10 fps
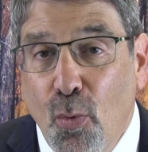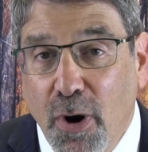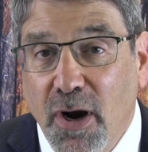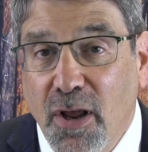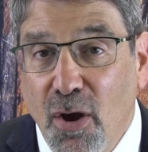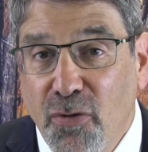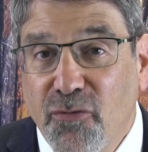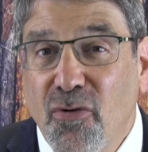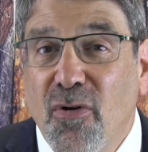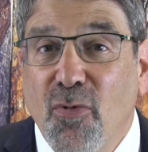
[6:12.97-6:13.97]
We're going to go
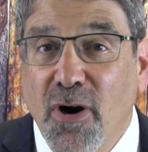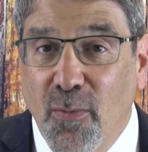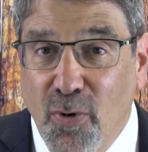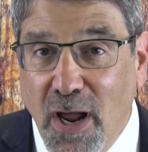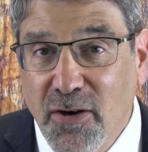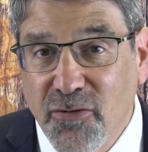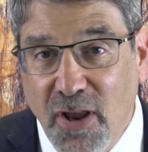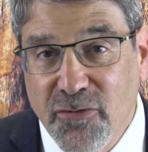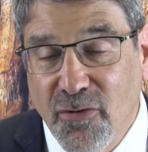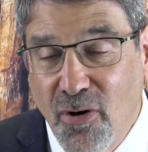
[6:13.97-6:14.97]
through and we're going to practice
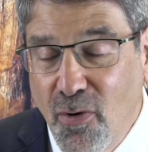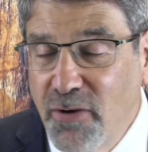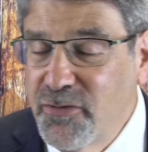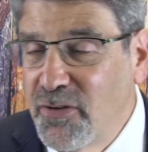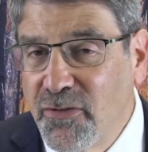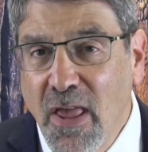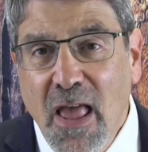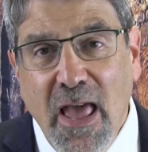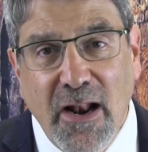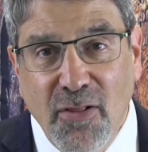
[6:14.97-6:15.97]
answering questions.
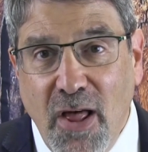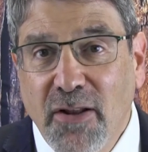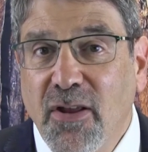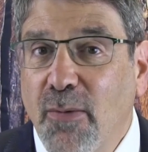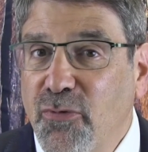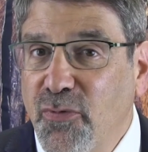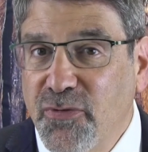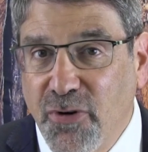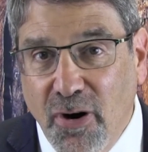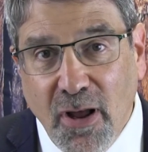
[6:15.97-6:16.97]
And a lot of times we
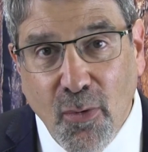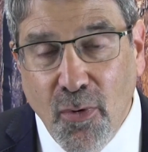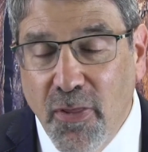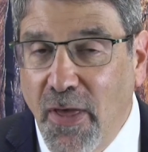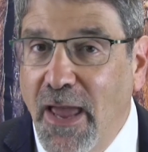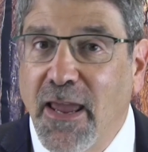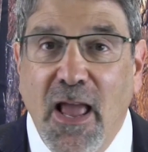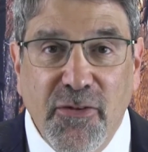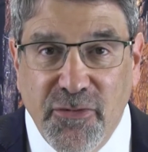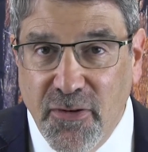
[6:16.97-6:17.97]
start out with, I
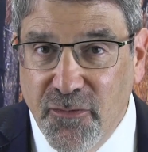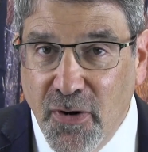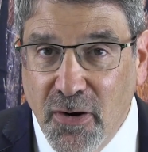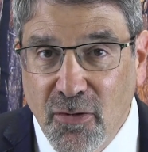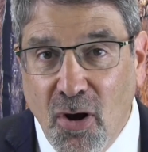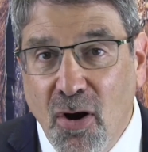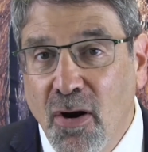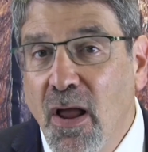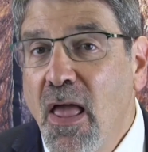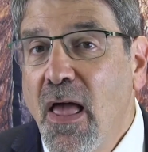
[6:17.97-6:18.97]
can't sit very
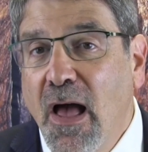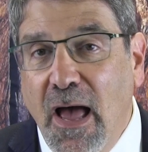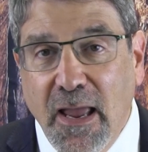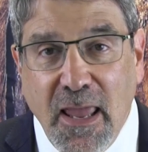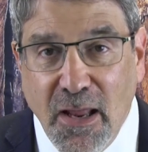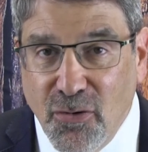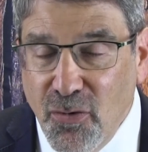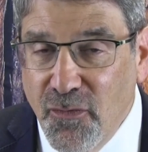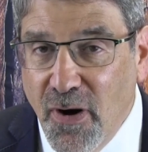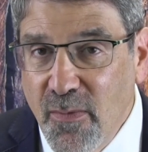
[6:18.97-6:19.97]
long, I can't
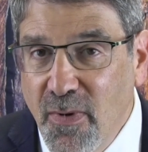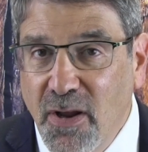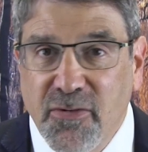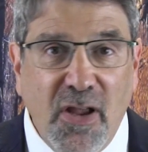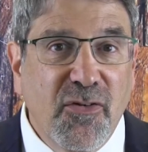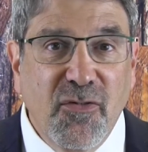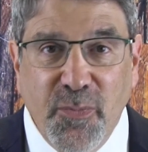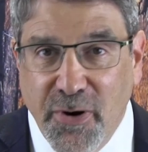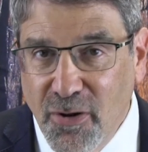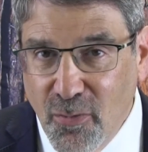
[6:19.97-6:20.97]
do very much, I
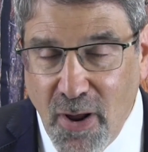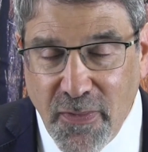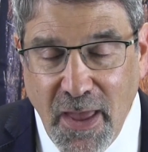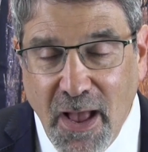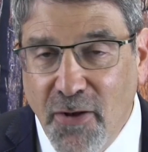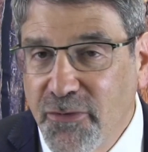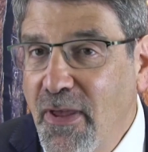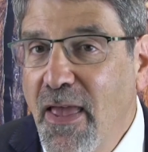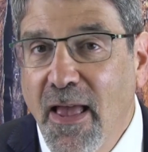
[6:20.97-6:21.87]
just piddle around the house.